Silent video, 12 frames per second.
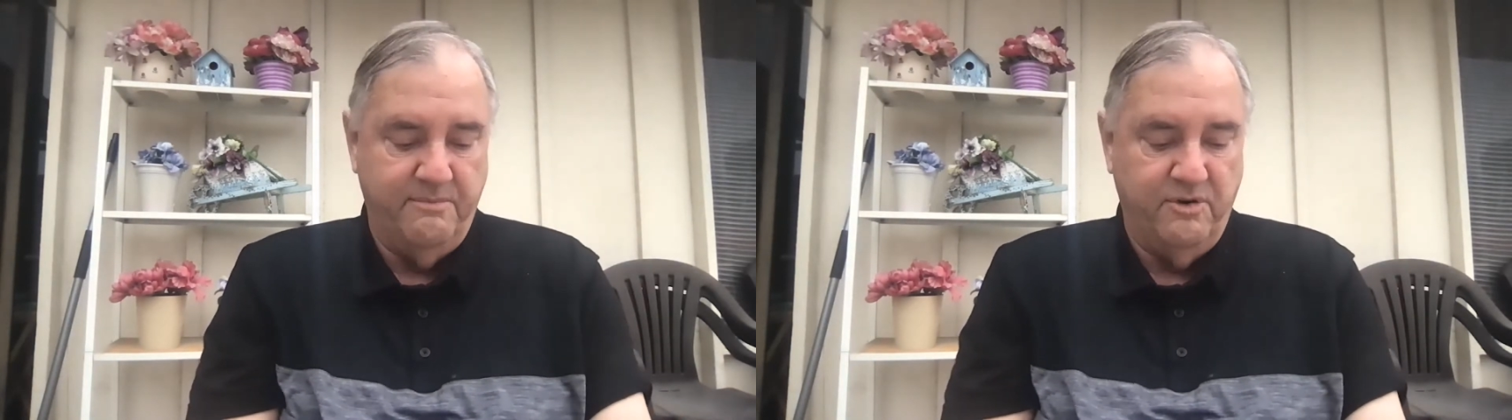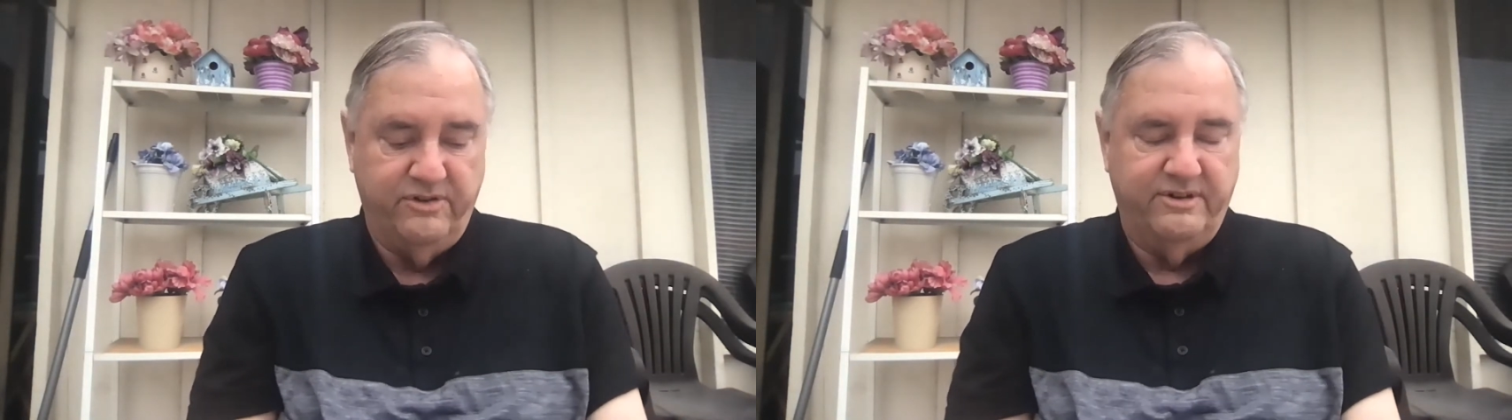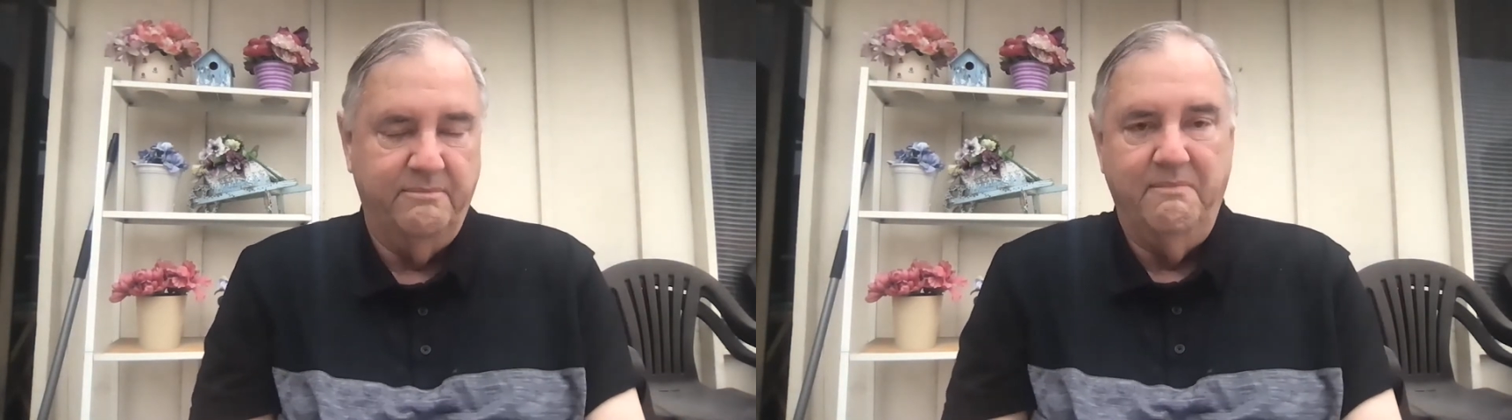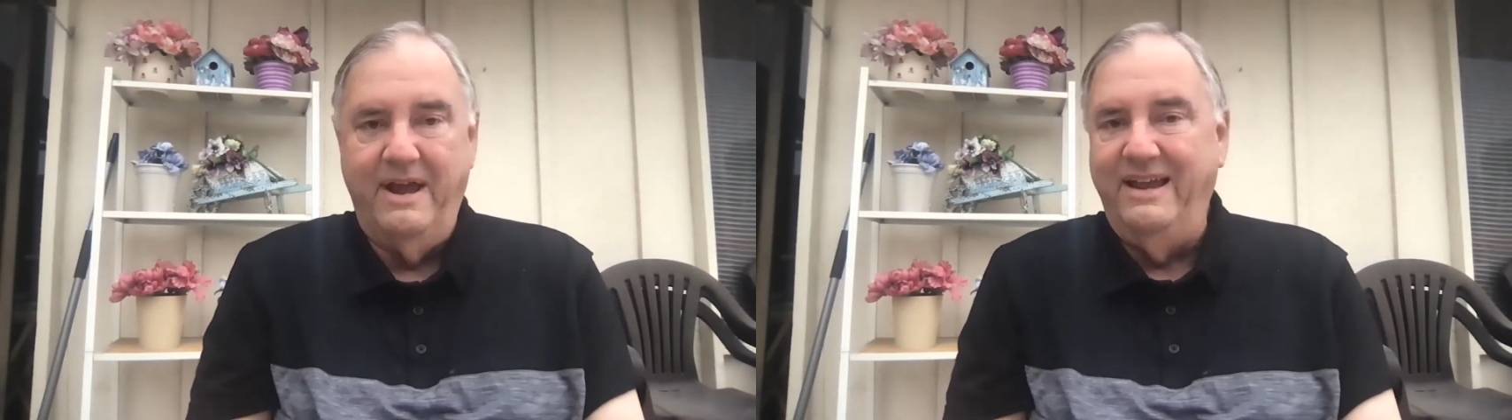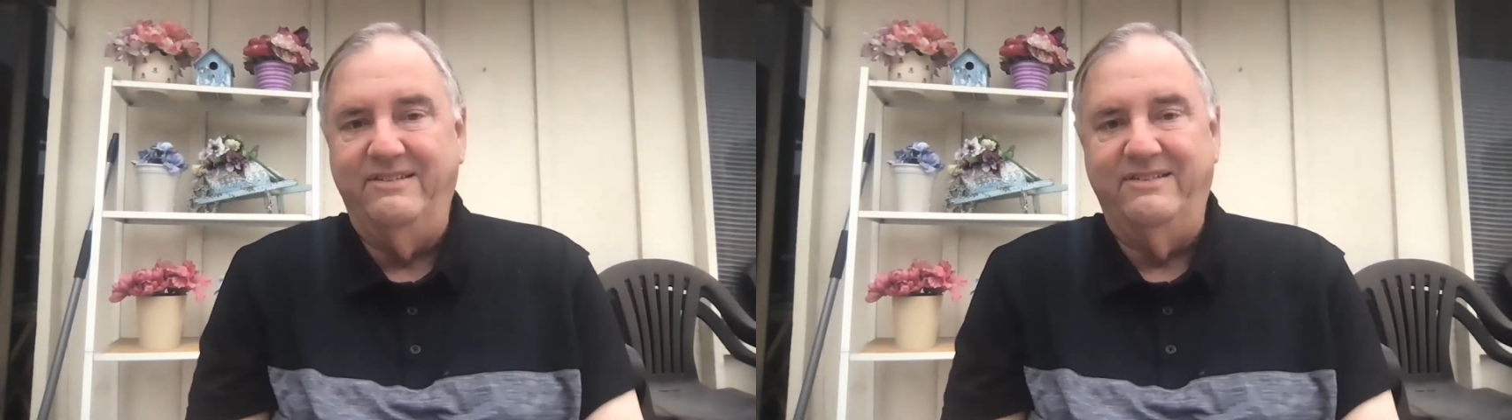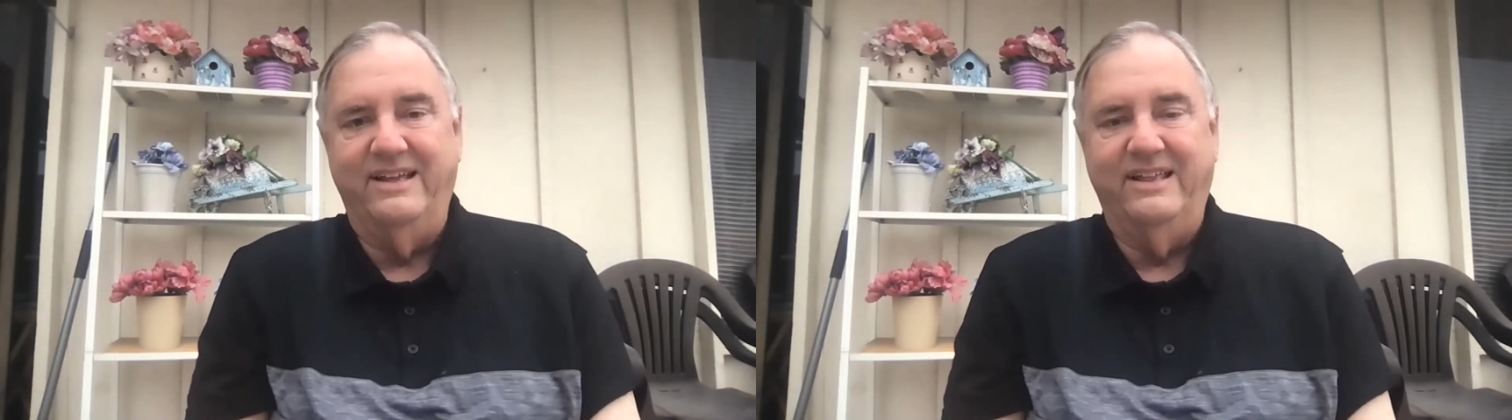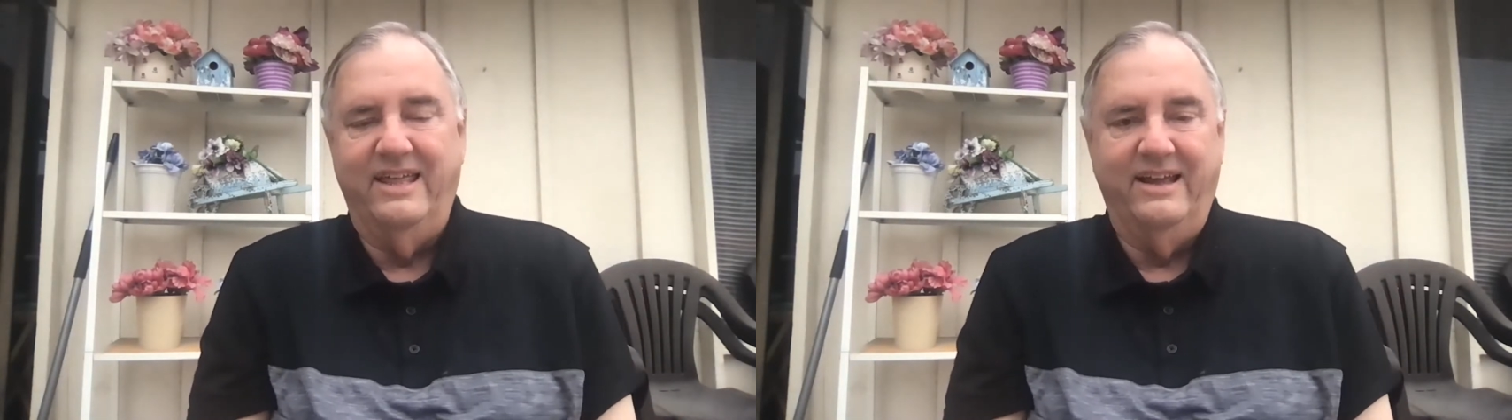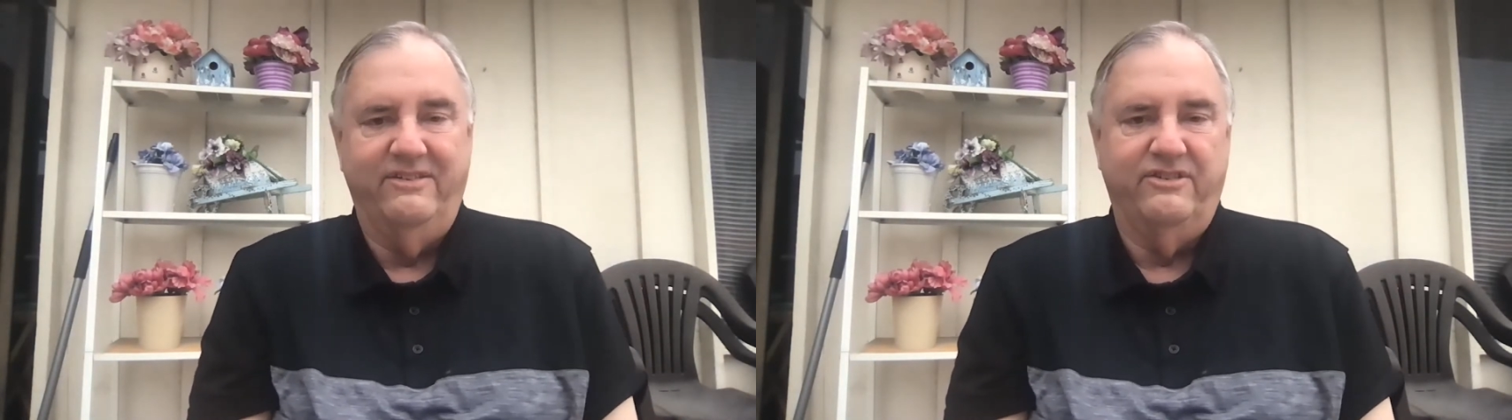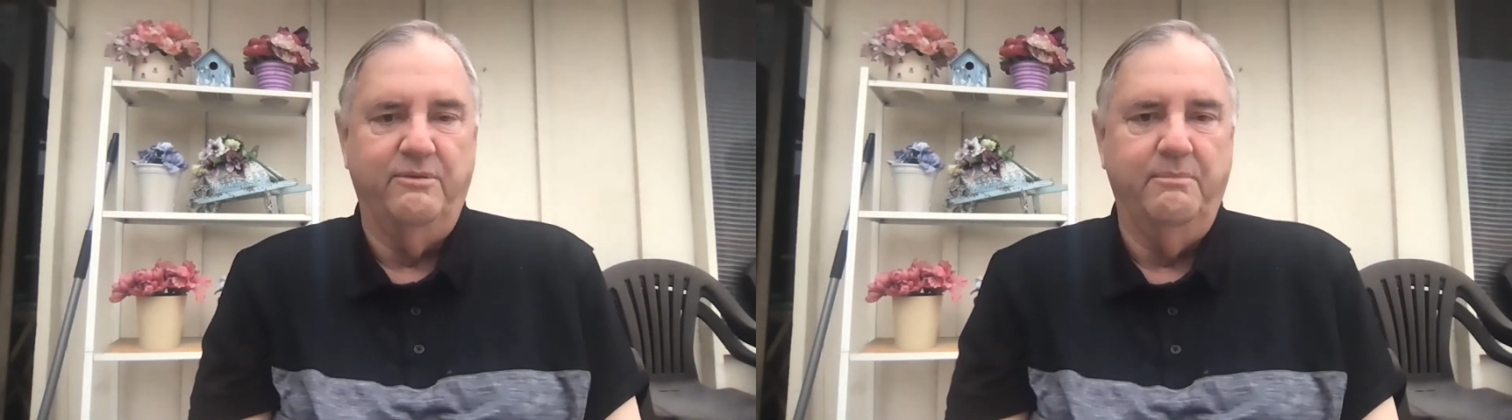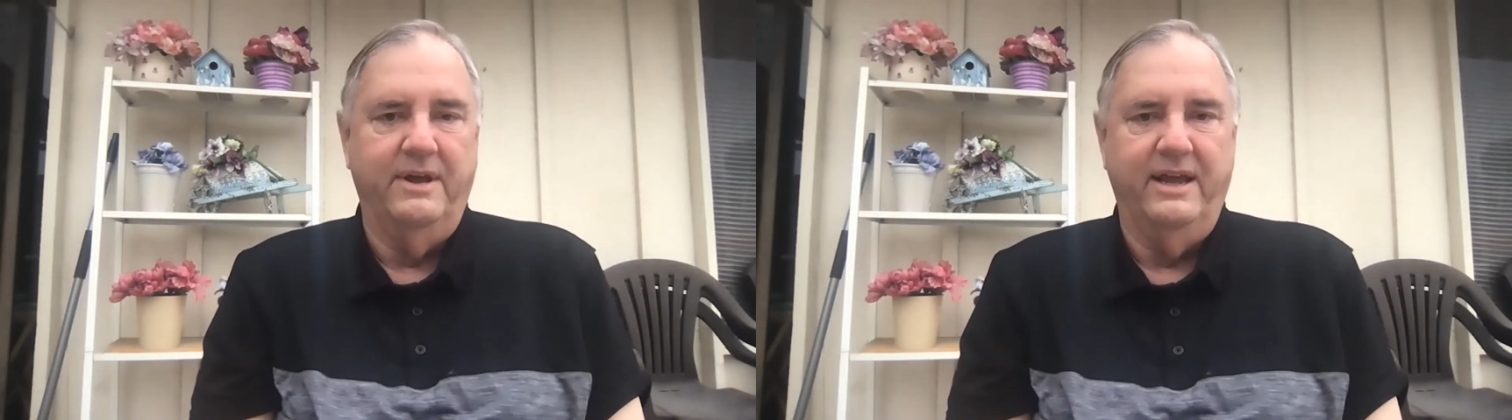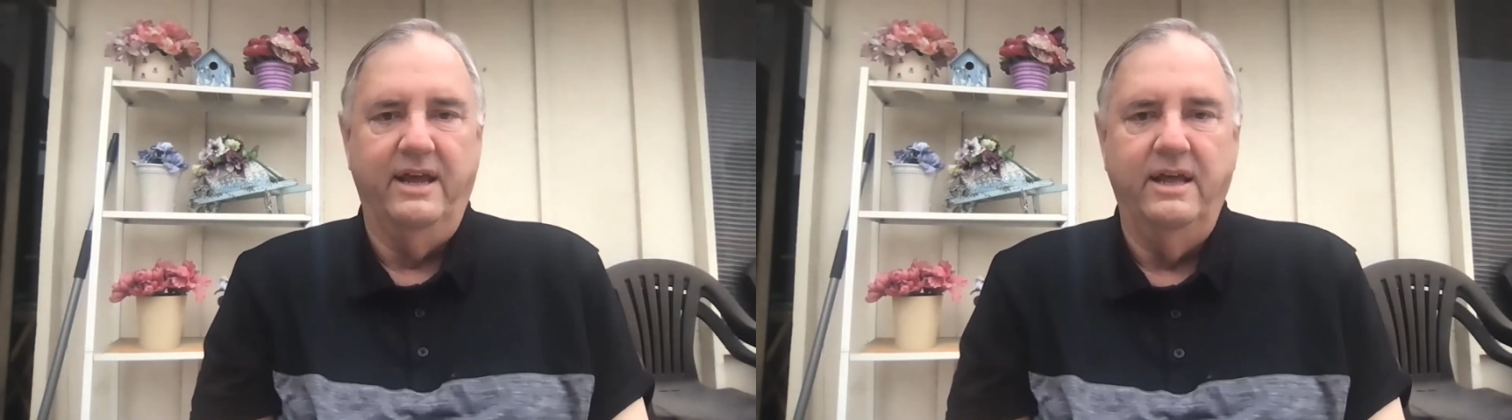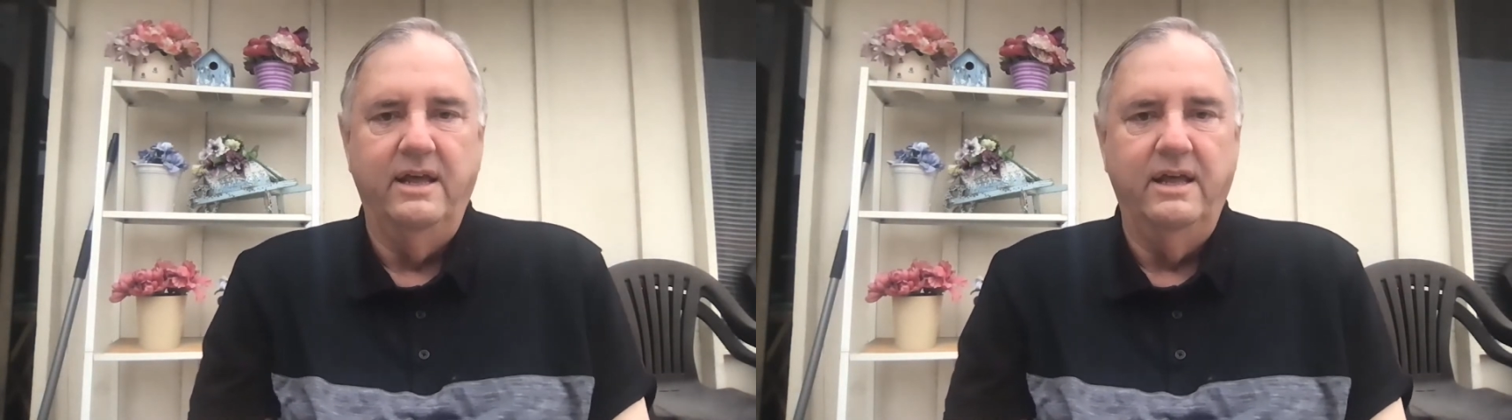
most amazing things to me